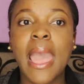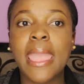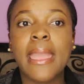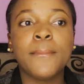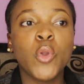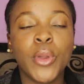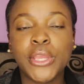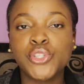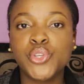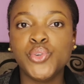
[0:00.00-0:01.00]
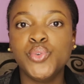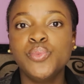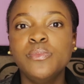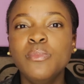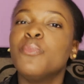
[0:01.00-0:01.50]
I am going
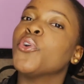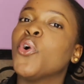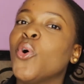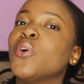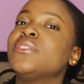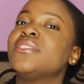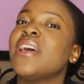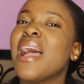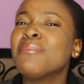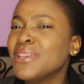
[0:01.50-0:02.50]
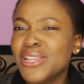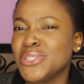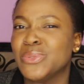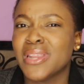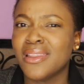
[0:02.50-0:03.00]
to record i'm gonna
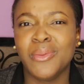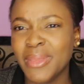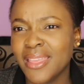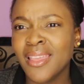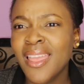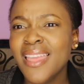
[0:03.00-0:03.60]
do it anyway